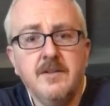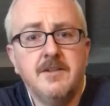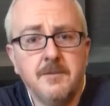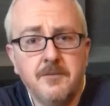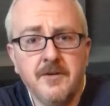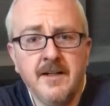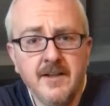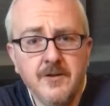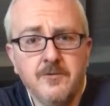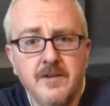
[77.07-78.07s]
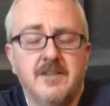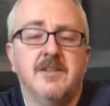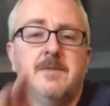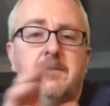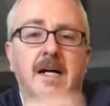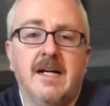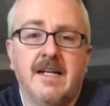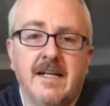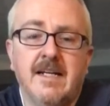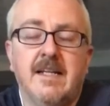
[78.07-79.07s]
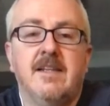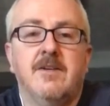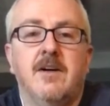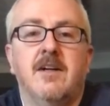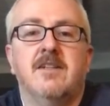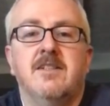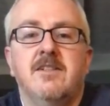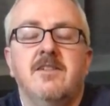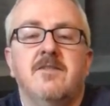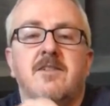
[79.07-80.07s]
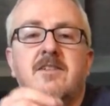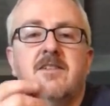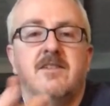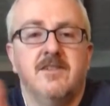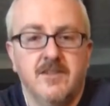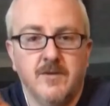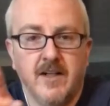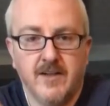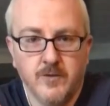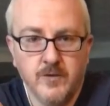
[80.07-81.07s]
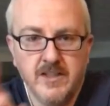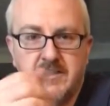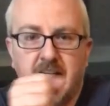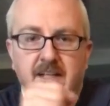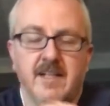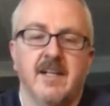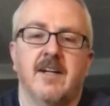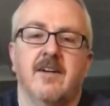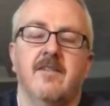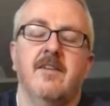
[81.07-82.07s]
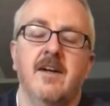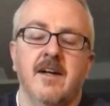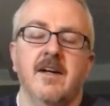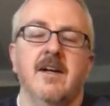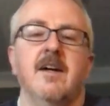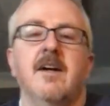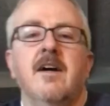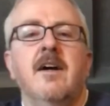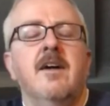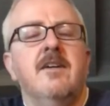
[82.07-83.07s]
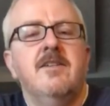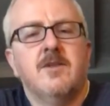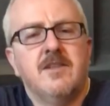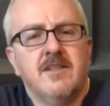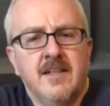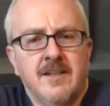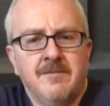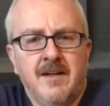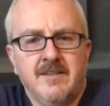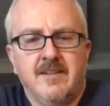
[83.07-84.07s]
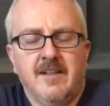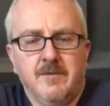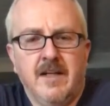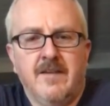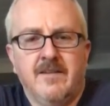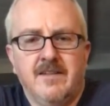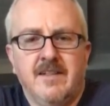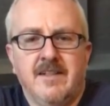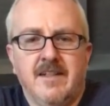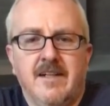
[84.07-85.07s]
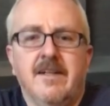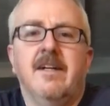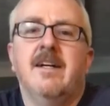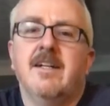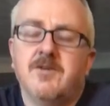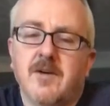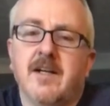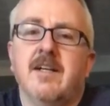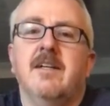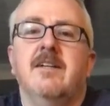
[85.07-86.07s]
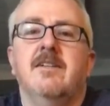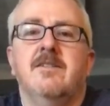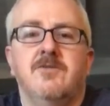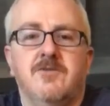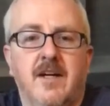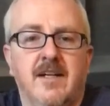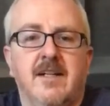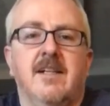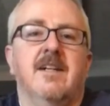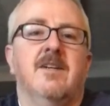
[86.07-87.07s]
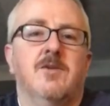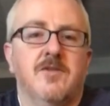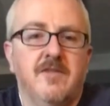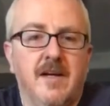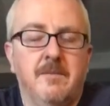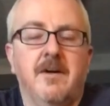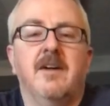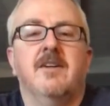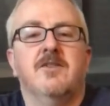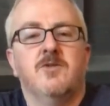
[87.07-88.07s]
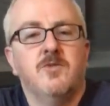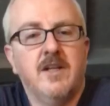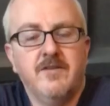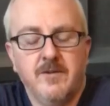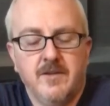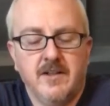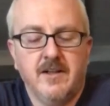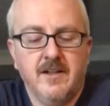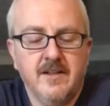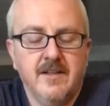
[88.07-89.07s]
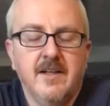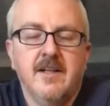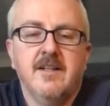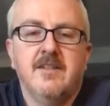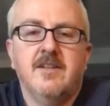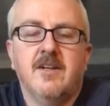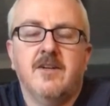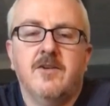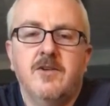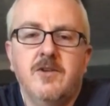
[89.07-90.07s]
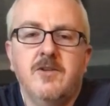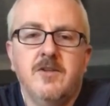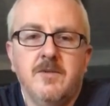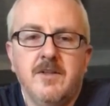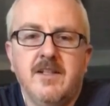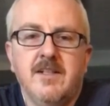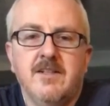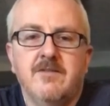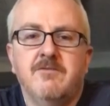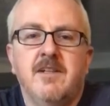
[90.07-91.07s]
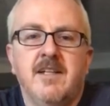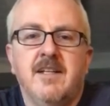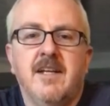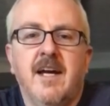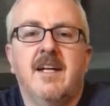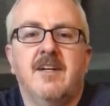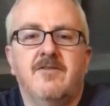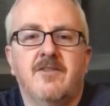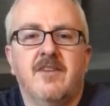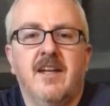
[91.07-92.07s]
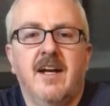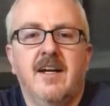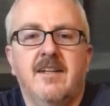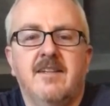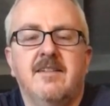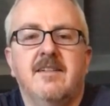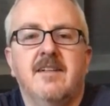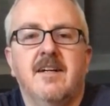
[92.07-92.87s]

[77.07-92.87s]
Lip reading: Sabrina the Witch is back in the Archie universe, and so we got the witch taken care of. So what's another monster that we haven't seen yet? That's right. Dracula or vampires or whatever you want to call it. So who do we head up for that?